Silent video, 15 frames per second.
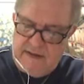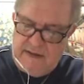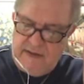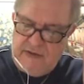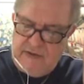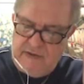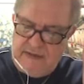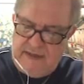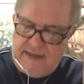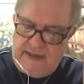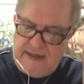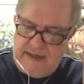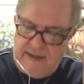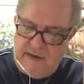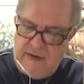using the
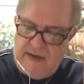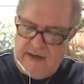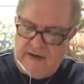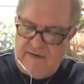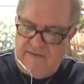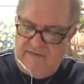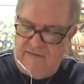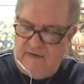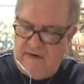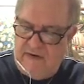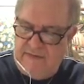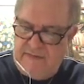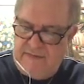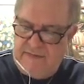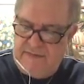canonical form,